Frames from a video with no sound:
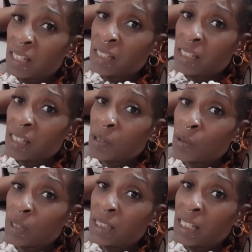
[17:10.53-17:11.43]
He ain't
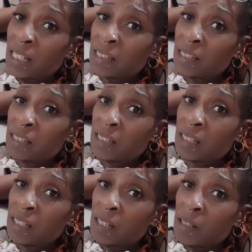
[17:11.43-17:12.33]
gone yet.
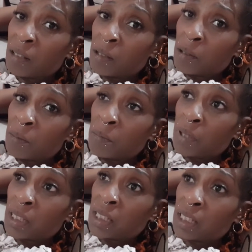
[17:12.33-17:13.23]

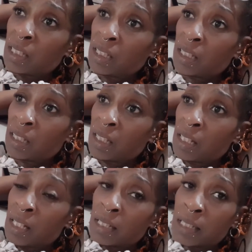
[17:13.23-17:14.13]
But I
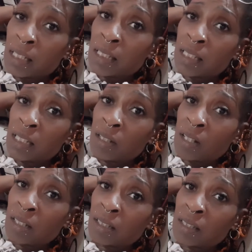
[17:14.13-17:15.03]
think he's
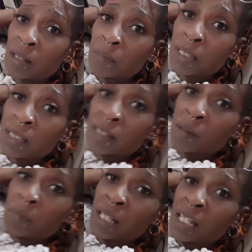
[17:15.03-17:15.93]
taken something,
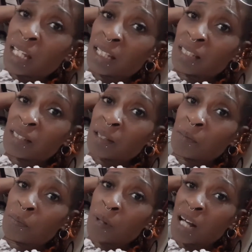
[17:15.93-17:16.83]
some in,
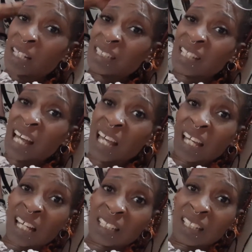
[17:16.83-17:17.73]
some part,
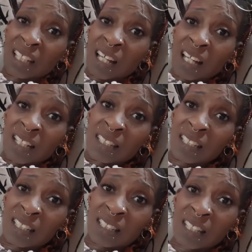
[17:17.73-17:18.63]
tired. I
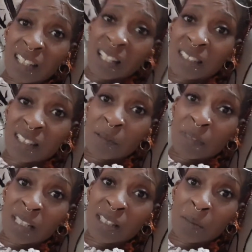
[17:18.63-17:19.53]
think he's taken
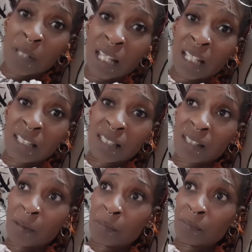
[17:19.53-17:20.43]
something, some in,
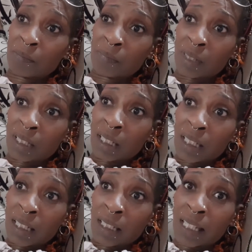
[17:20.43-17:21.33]
some
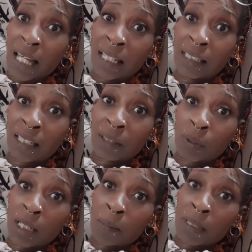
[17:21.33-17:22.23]
line, and
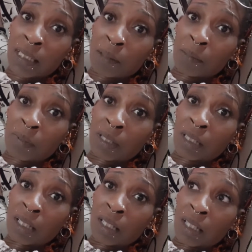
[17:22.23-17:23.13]
when I miss him,
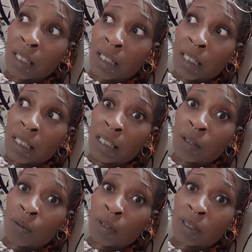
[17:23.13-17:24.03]
he
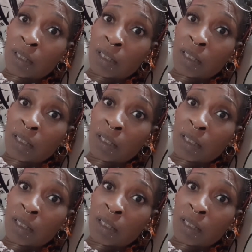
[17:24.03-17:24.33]
gone.